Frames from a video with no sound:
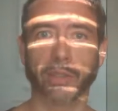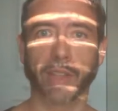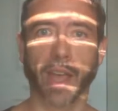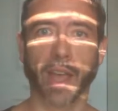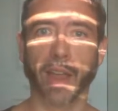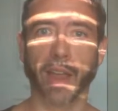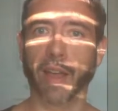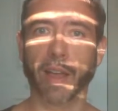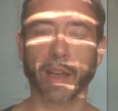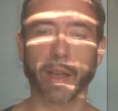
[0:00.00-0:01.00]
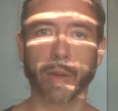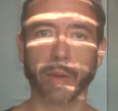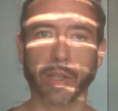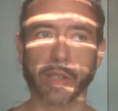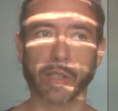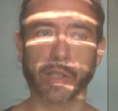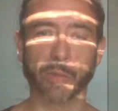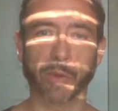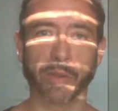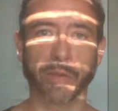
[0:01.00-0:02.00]
that is
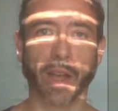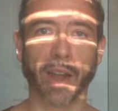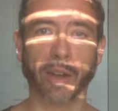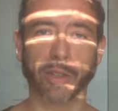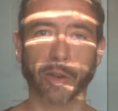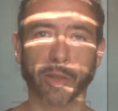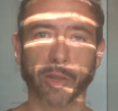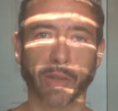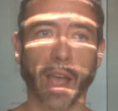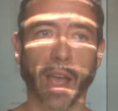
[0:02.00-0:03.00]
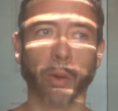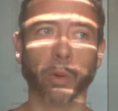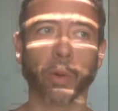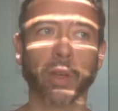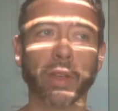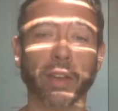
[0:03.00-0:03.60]
pretty fire in terms of how